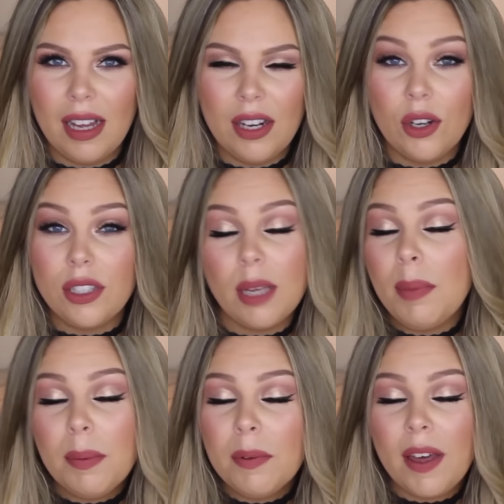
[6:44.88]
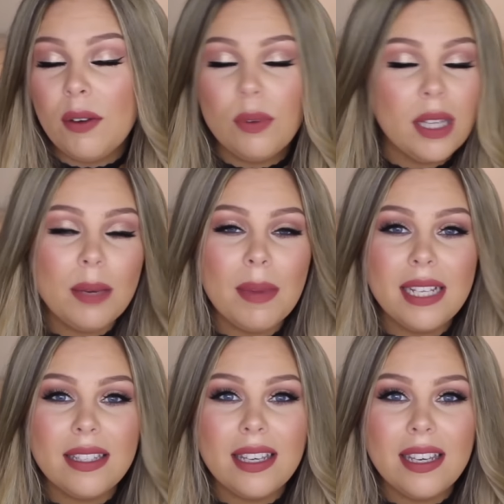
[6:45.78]
I don't know, some people have had really
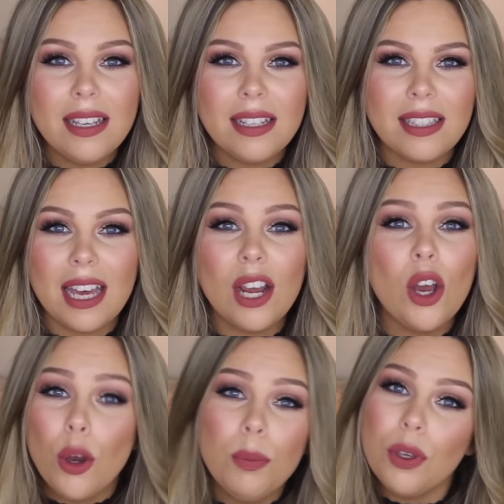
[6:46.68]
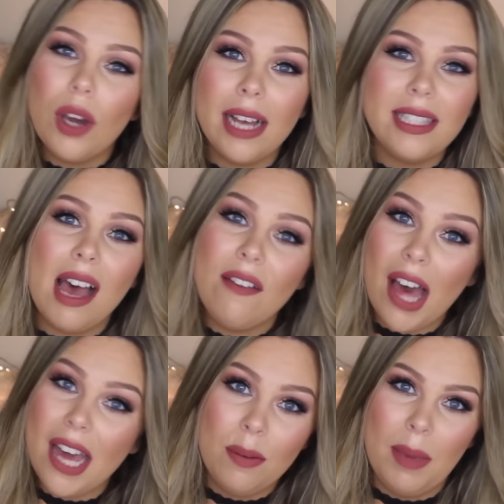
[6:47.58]
amazing years, and I hope you guys have
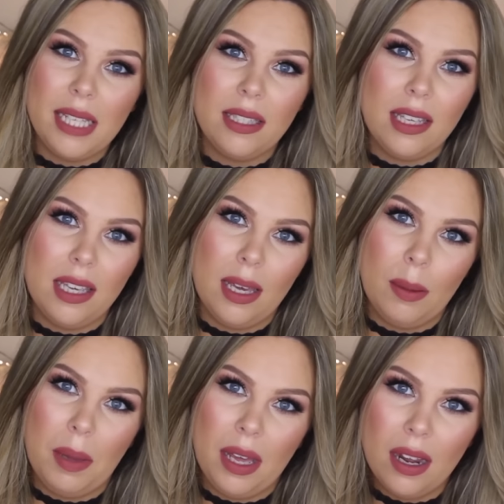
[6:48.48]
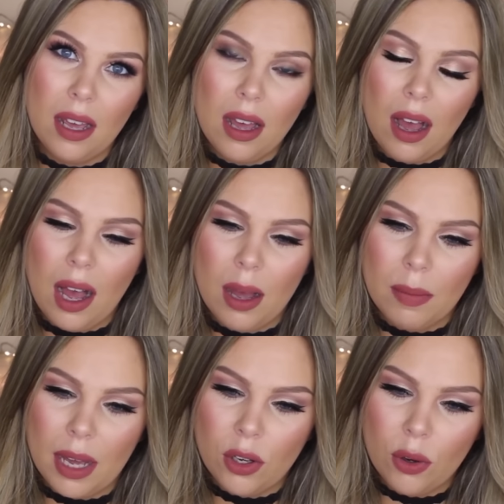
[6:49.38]
had an amazing year, but
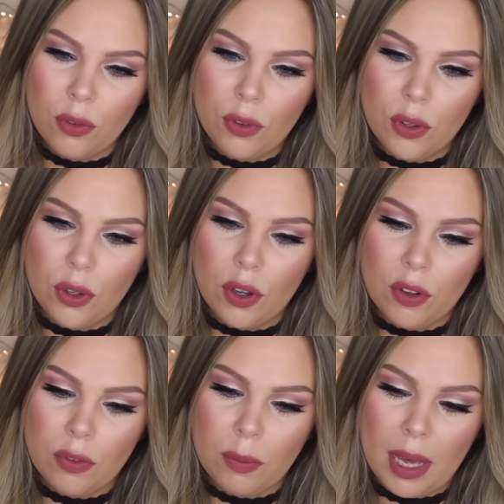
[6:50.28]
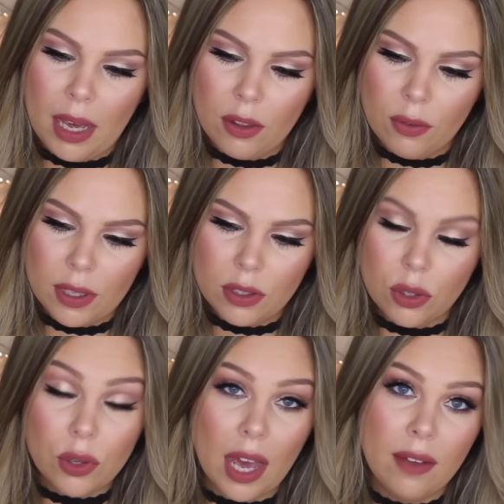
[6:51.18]
I know a few of my other friends
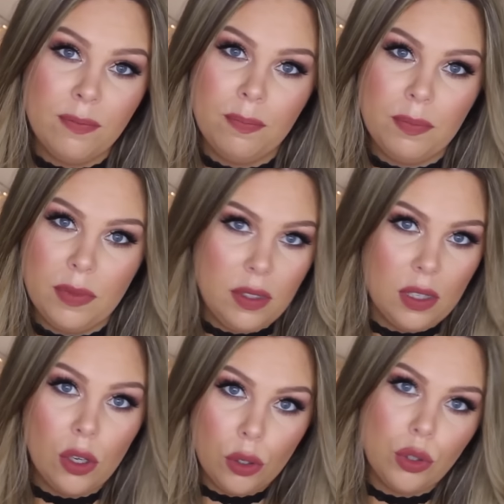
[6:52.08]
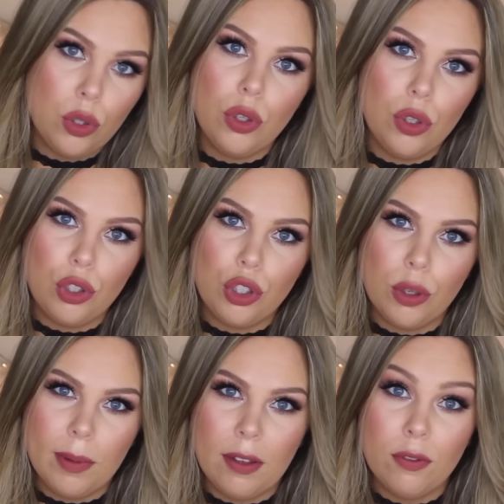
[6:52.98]
who do
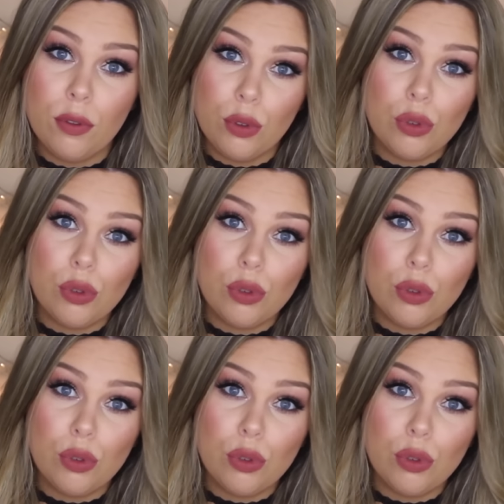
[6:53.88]
YouTube have